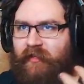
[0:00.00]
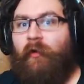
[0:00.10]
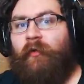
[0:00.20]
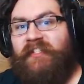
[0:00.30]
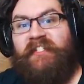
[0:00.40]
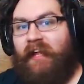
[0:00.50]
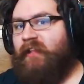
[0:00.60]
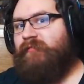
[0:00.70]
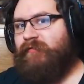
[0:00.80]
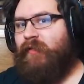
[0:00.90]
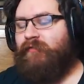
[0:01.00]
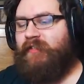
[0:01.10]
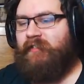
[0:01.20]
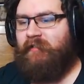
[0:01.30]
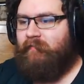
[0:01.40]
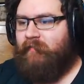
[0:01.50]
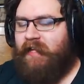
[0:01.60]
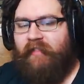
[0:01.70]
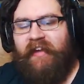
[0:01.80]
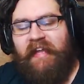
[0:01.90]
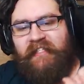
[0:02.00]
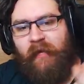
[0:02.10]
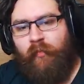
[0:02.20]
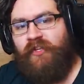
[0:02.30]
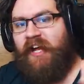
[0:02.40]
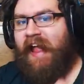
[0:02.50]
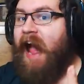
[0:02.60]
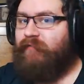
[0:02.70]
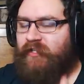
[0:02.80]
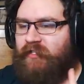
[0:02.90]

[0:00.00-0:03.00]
old-style revolvers. Now, the next tip, which I haven't